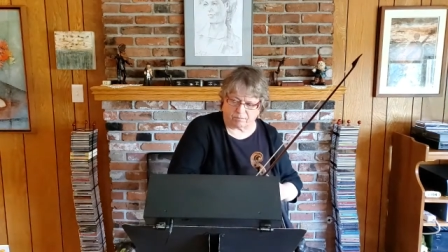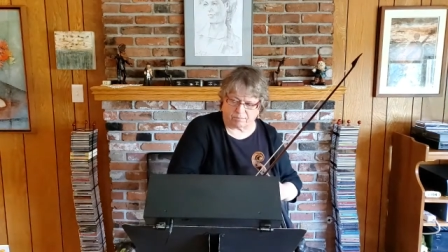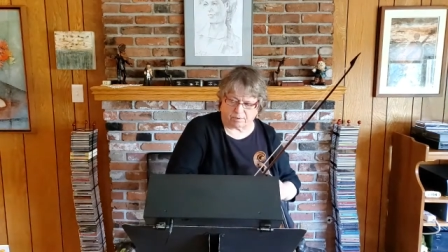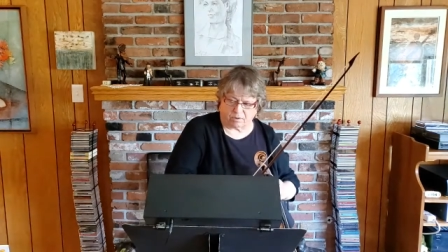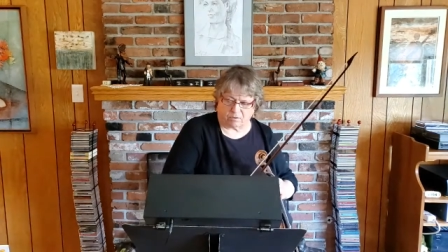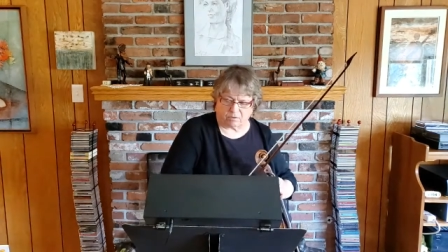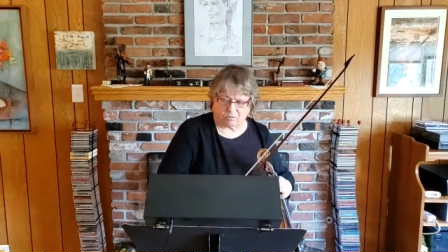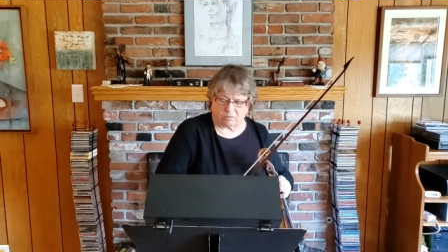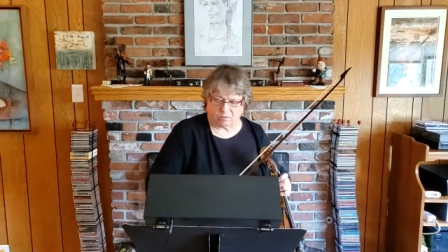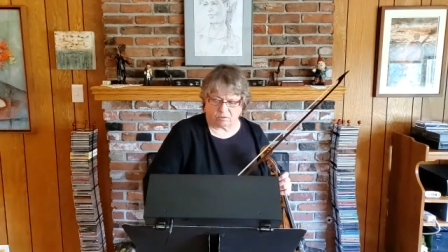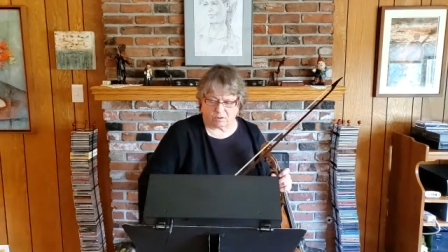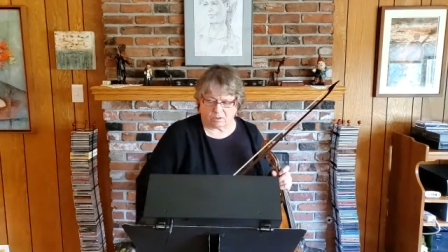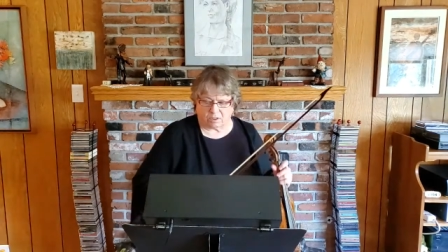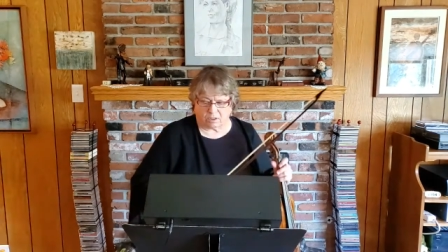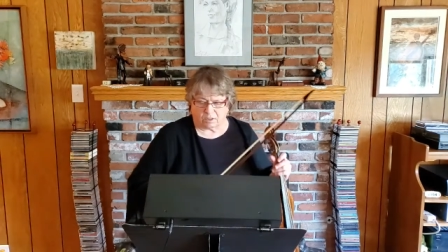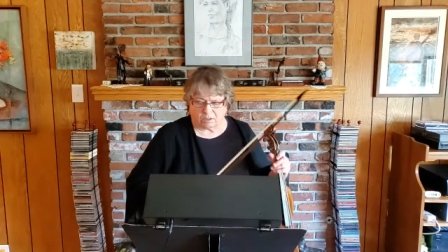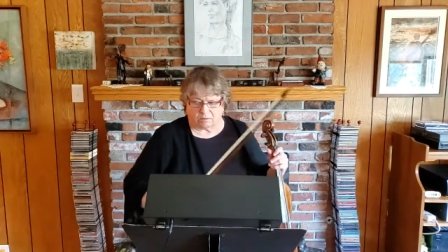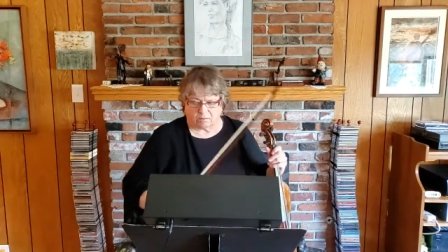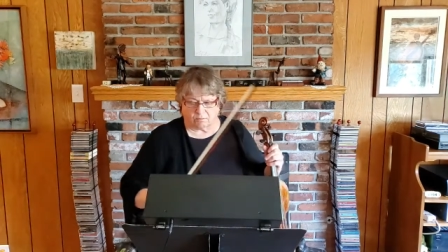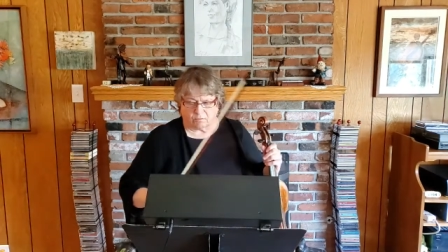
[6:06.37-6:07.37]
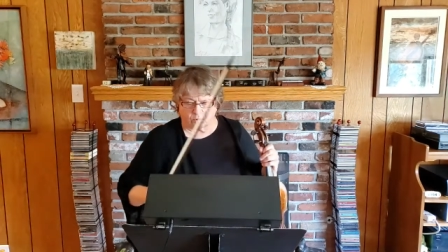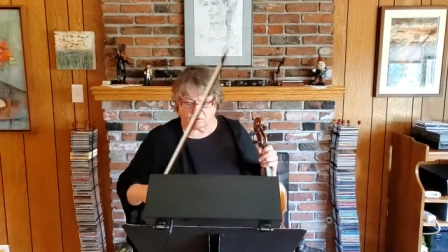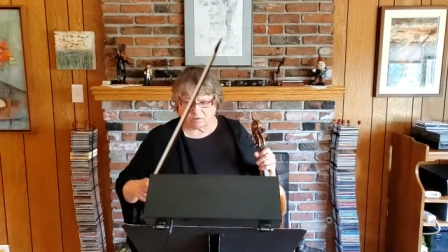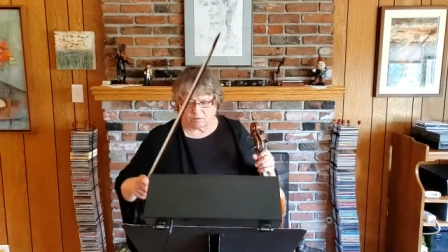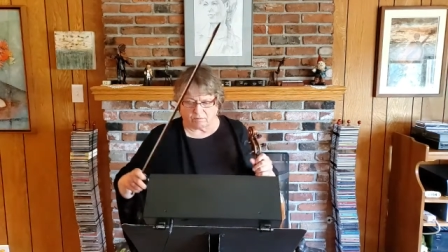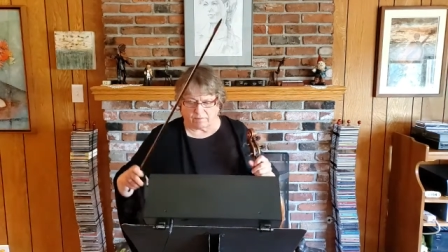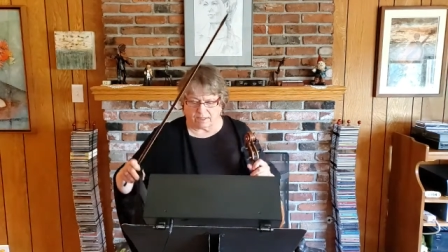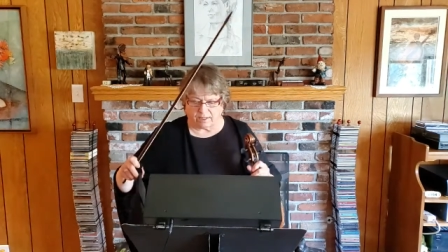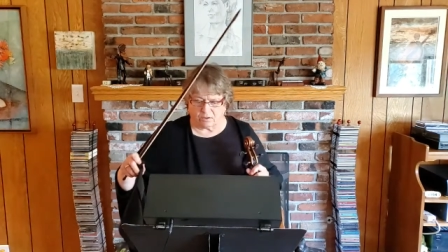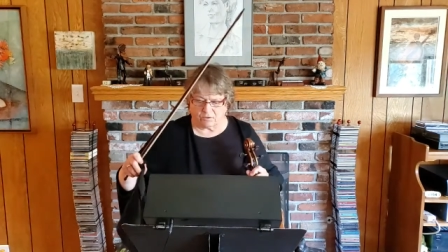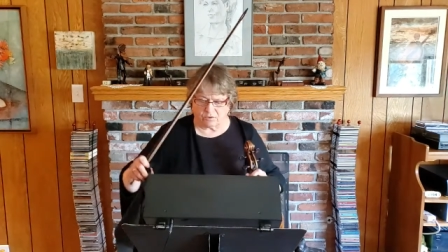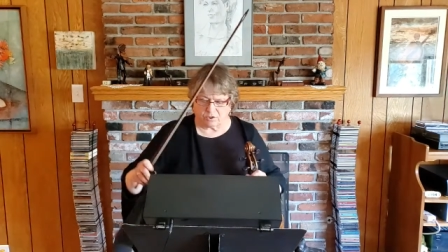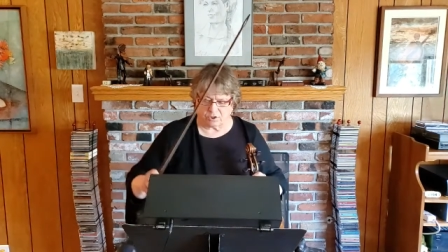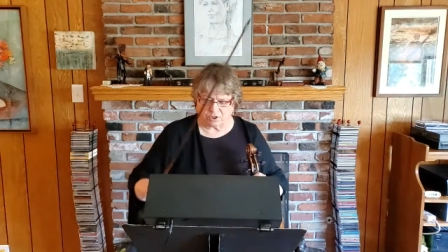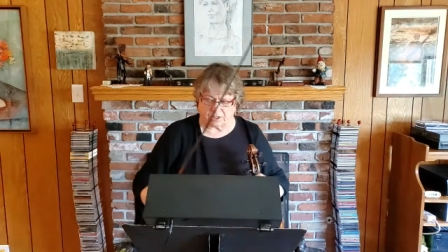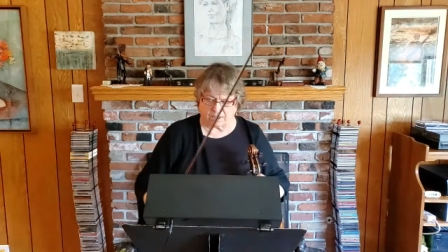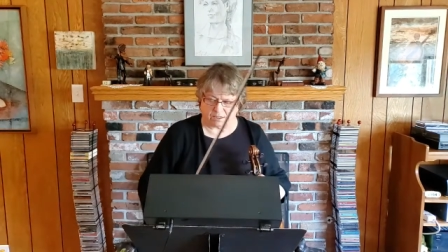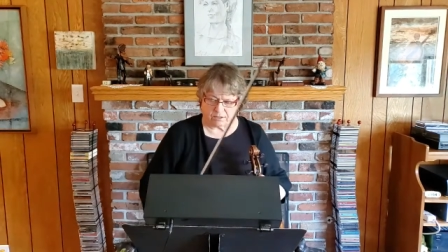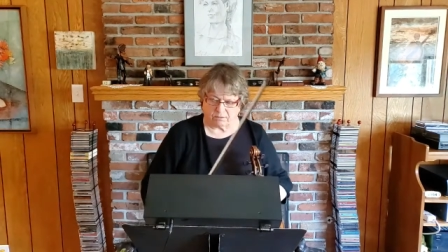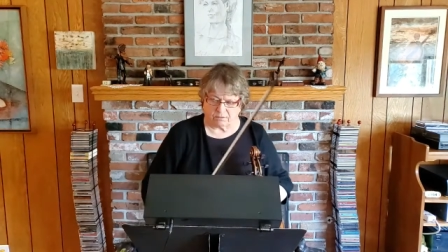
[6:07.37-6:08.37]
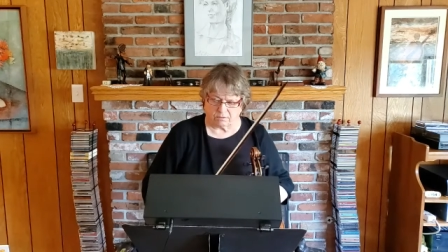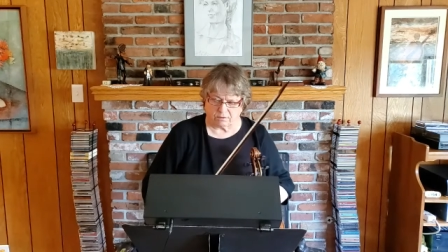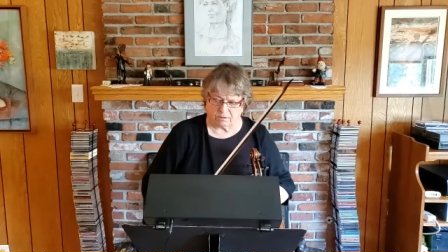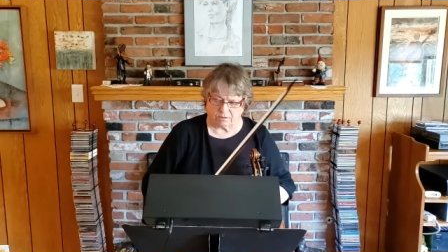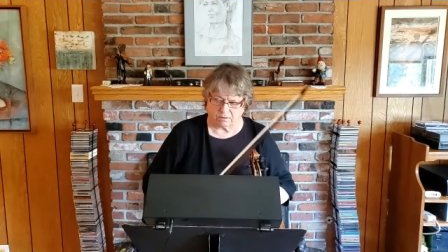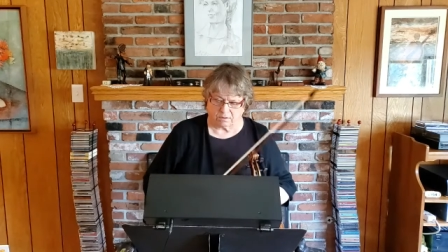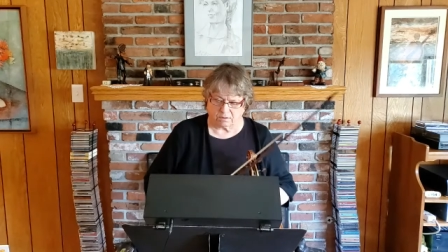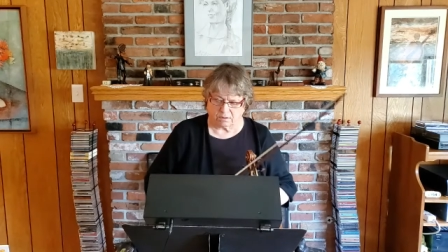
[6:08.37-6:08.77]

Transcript: bow, more mellow sound.